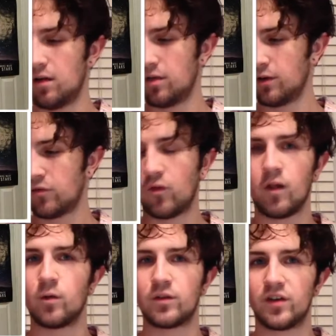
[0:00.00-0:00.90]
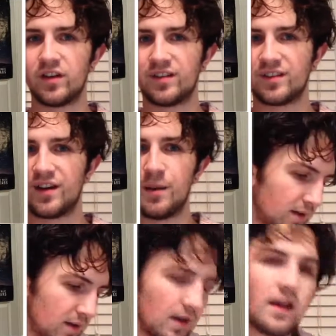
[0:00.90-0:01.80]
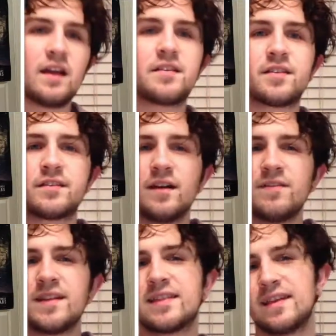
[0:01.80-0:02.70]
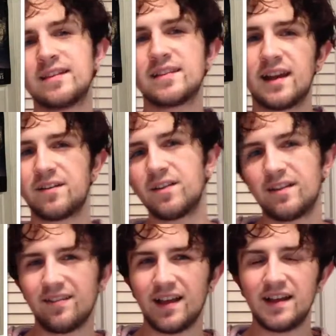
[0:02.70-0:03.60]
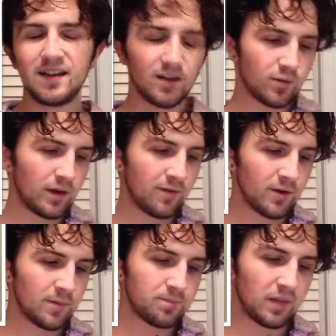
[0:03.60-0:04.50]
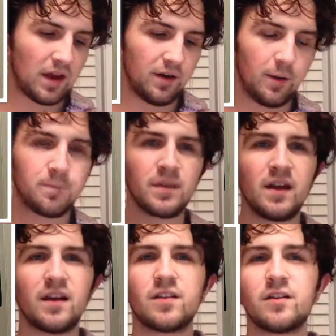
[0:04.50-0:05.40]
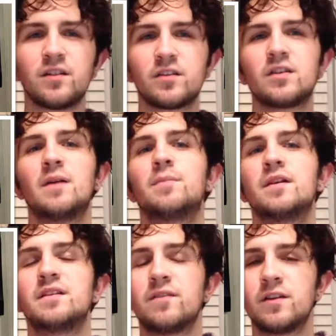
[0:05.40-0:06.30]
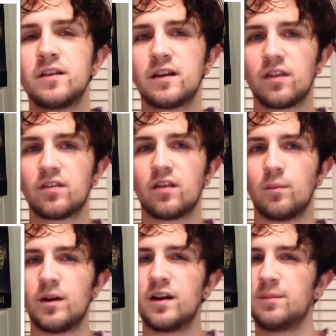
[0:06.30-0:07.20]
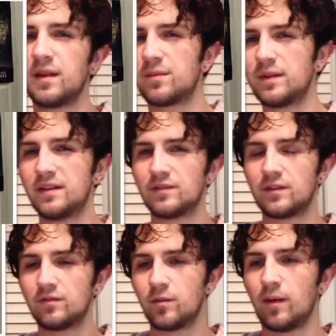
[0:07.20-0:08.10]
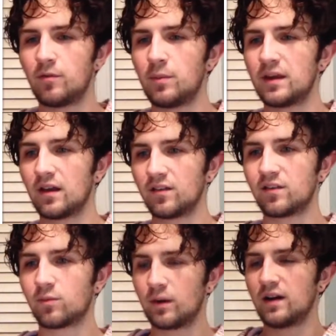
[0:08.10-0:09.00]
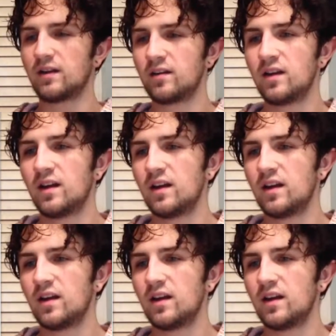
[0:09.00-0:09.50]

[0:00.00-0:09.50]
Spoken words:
thirst followers on Instagram. It's stuff like this that I really like or whatever. I don't know. It's hard to describe, but definitely in the summer it makes me different from everybody else just wearing